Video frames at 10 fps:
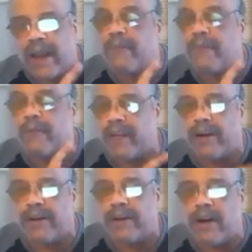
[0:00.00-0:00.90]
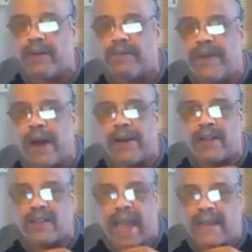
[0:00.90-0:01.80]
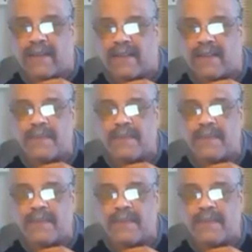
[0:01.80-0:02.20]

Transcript: every year you're going to file your taxes.